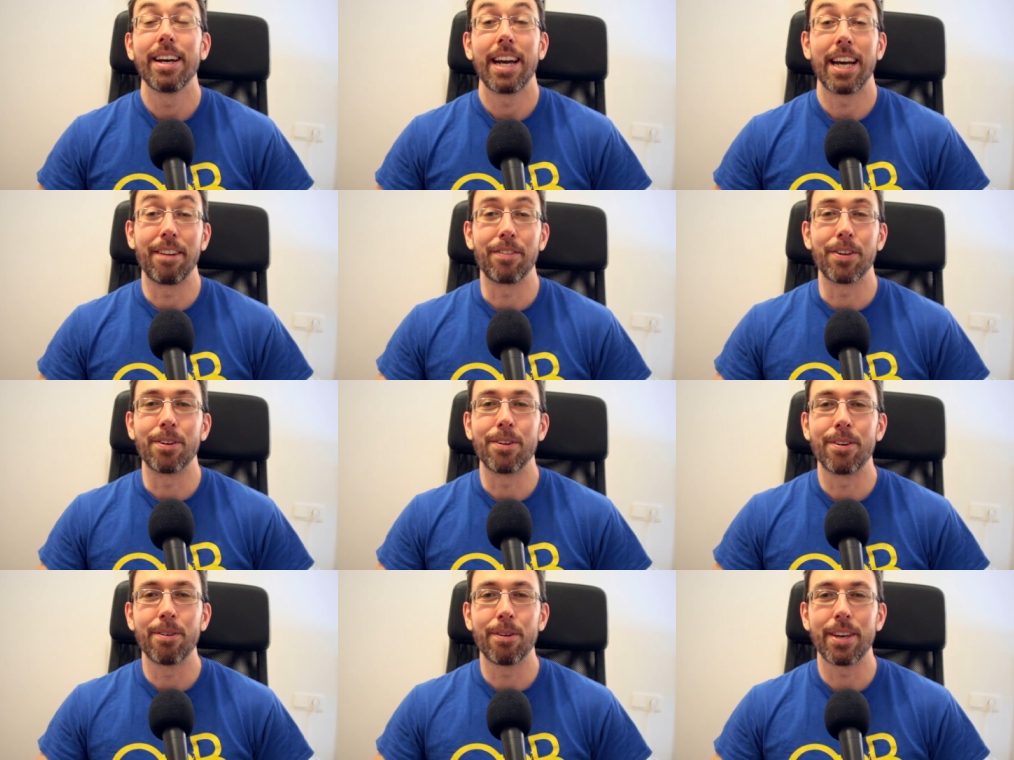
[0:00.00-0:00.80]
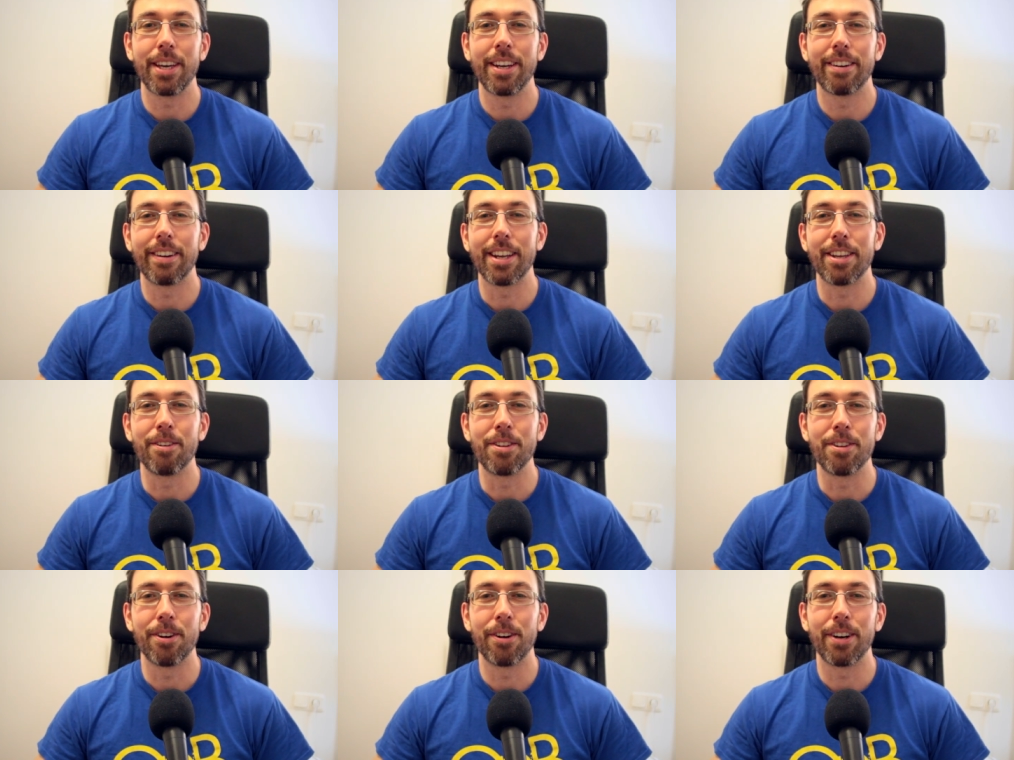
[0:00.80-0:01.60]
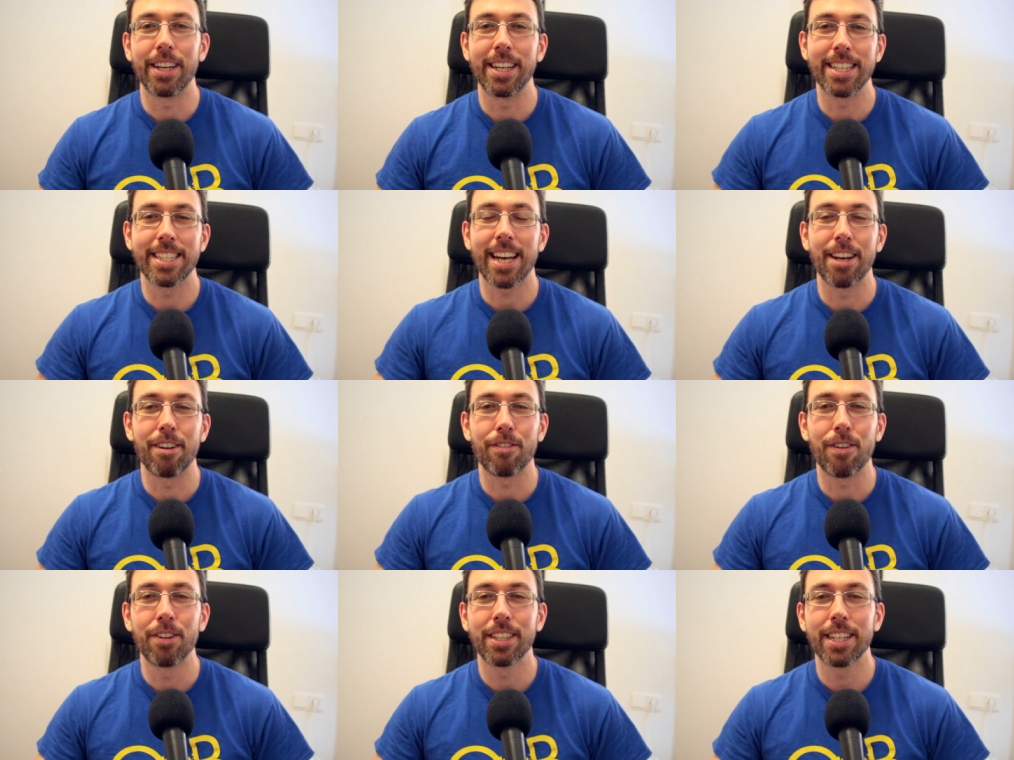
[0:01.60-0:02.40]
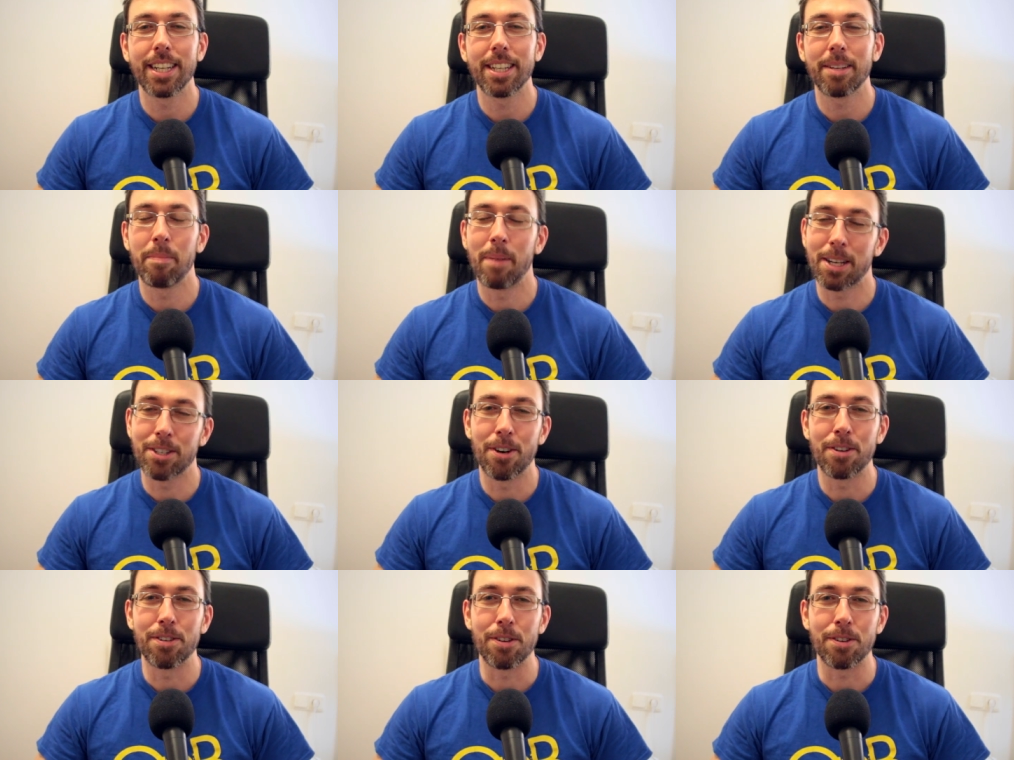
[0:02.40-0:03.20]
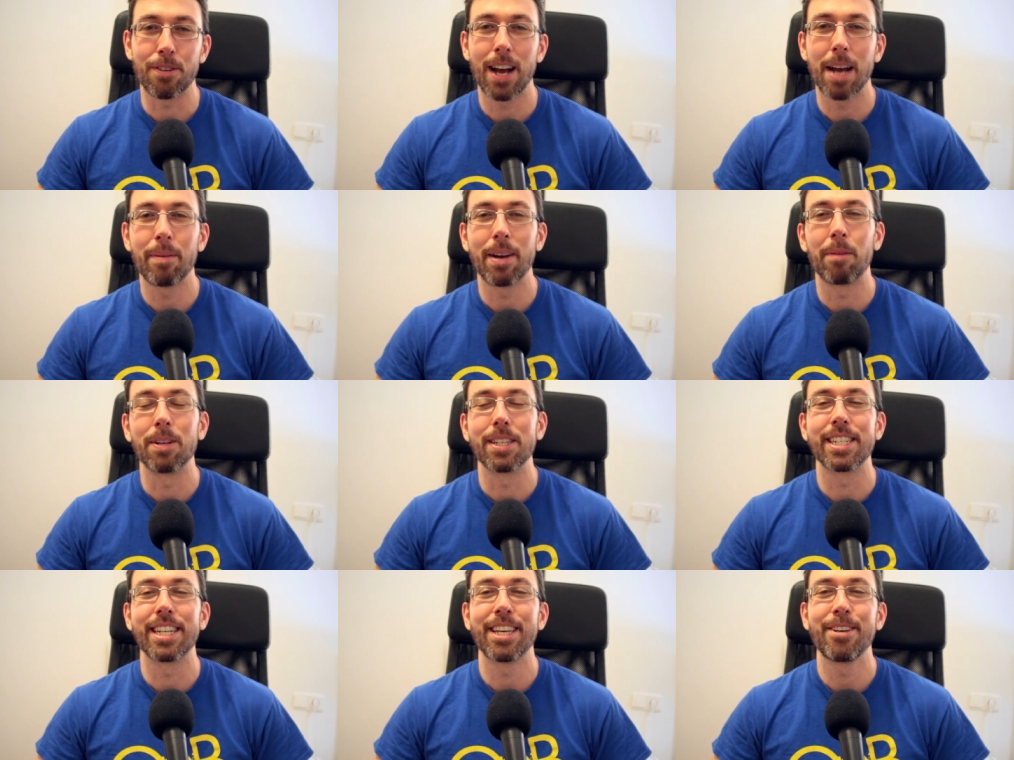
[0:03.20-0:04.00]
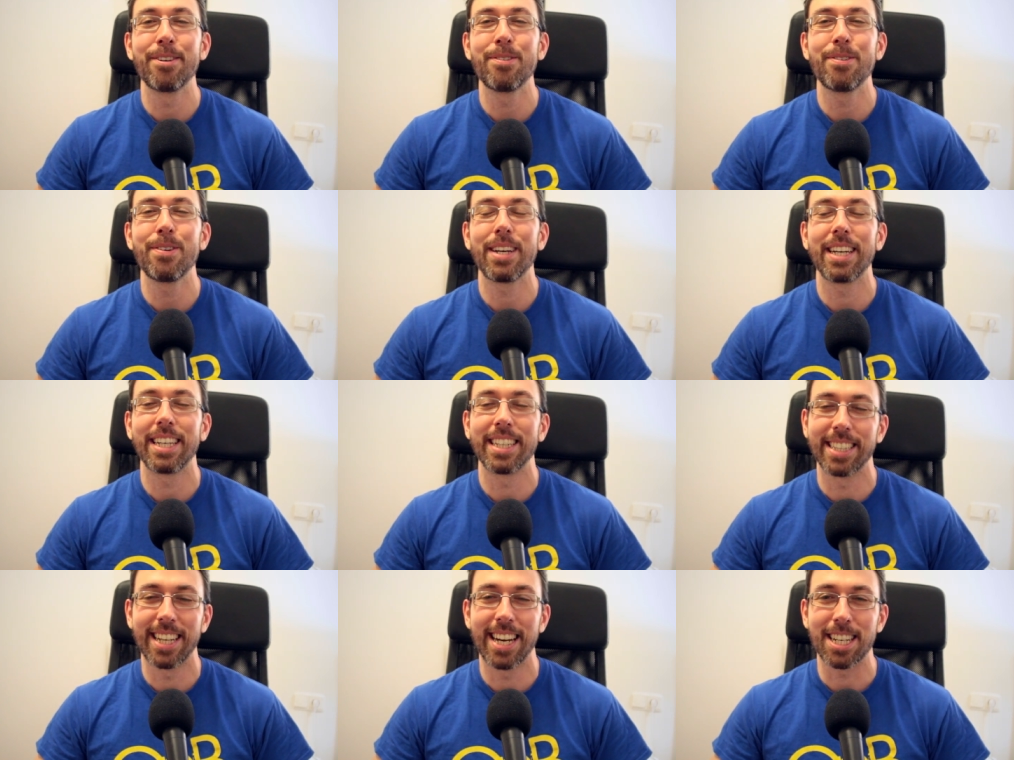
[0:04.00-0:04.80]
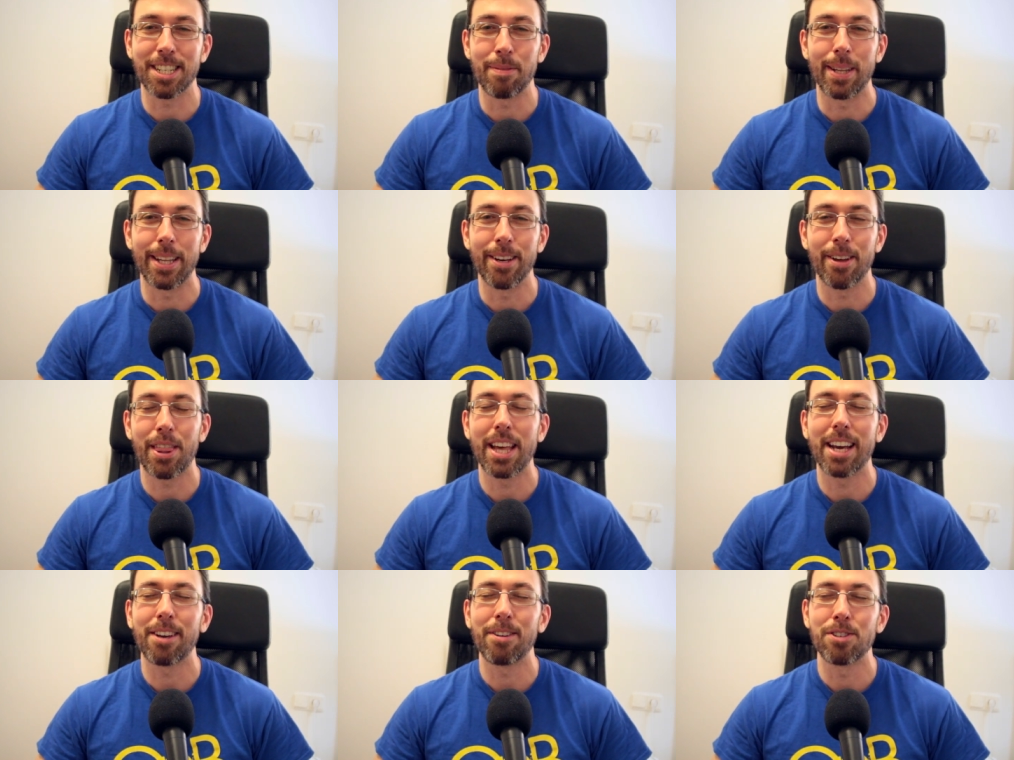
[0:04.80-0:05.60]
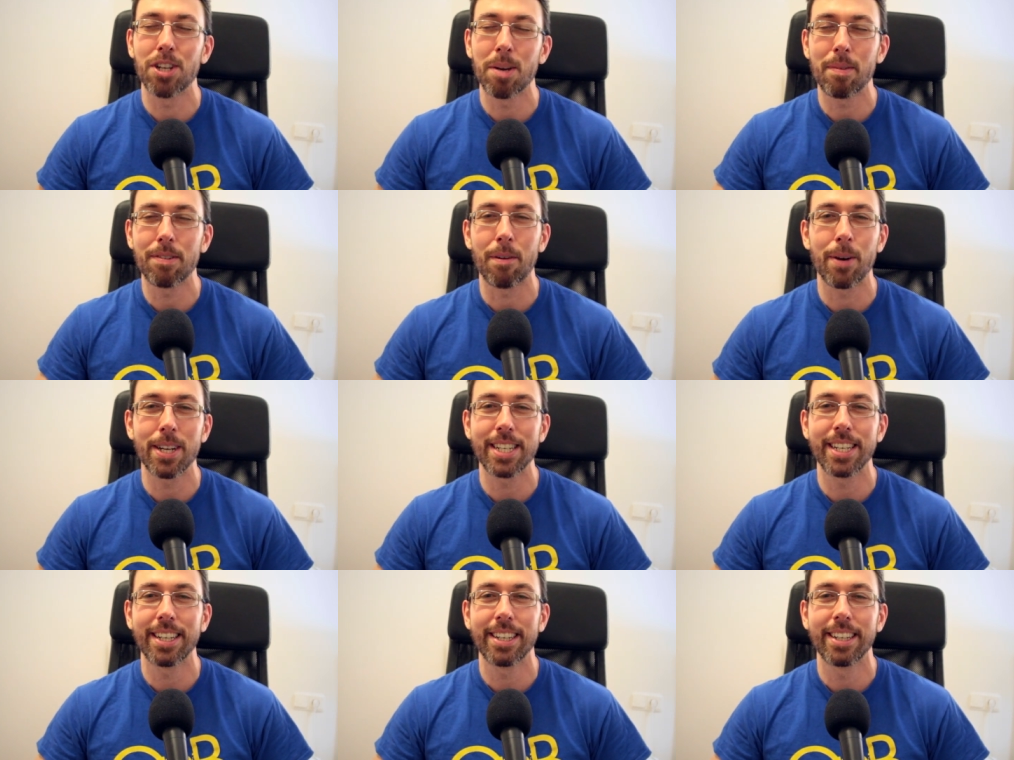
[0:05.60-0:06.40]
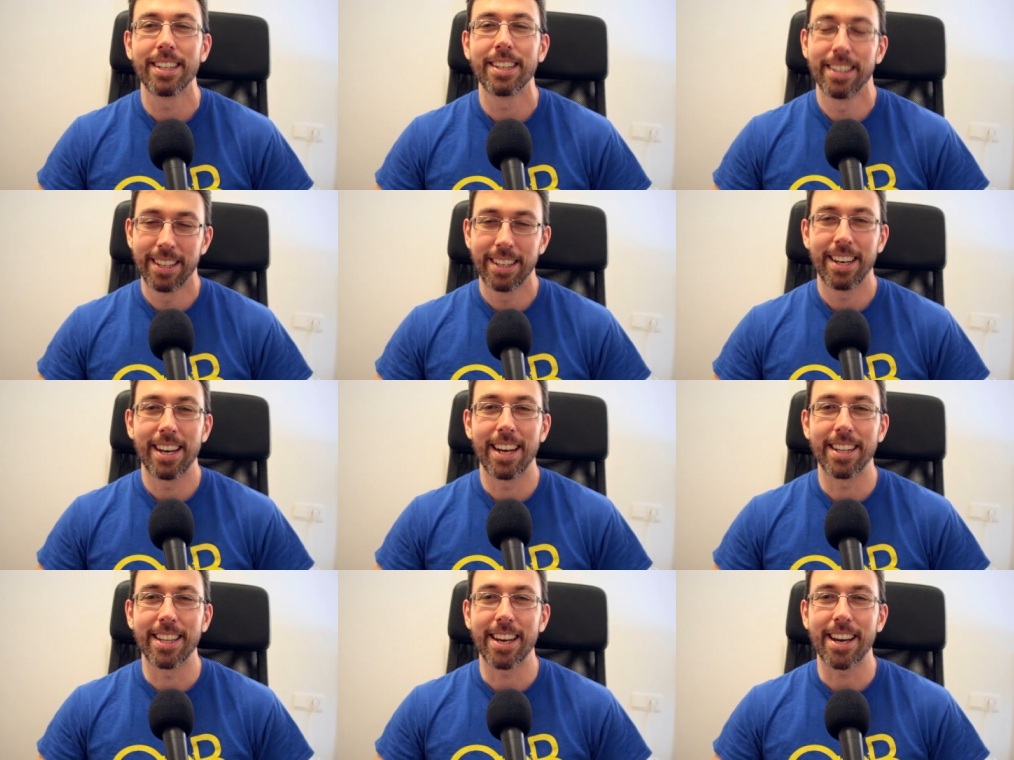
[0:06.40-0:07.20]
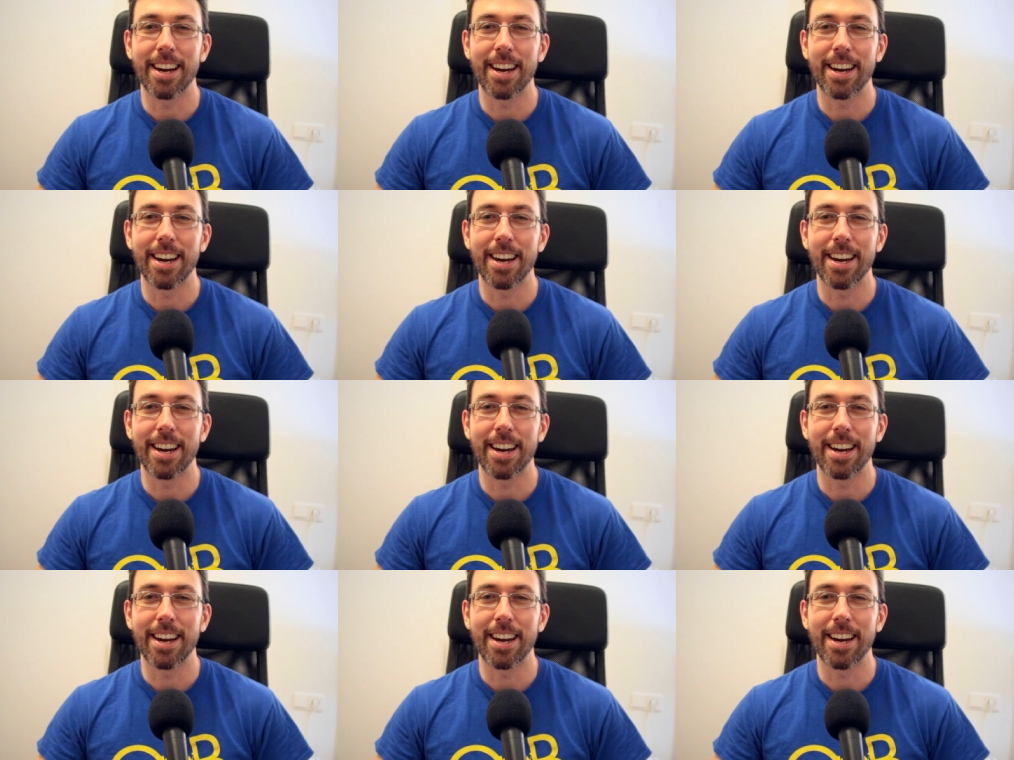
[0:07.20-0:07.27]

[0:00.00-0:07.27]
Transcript: And if you're new here and you enjoy this kind of content, make sure you subscribe and I will see you in the next video. Thank you so much for watching and take